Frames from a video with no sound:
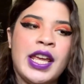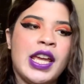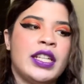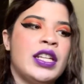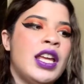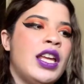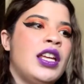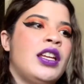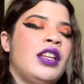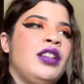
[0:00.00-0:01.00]
And
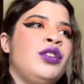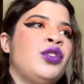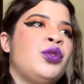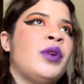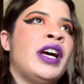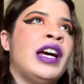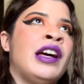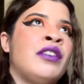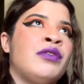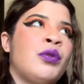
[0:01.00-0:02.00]
you know, you
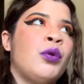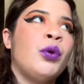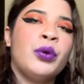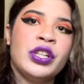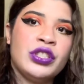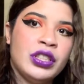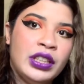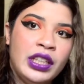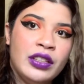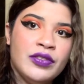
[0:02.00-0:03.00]
have orange
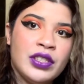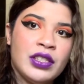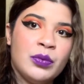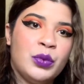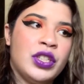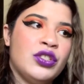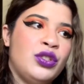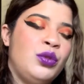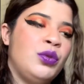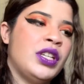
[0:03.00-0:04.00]
leaves, which
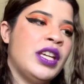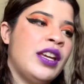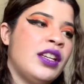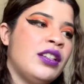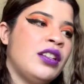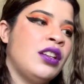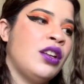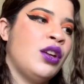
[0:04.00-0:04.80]
you can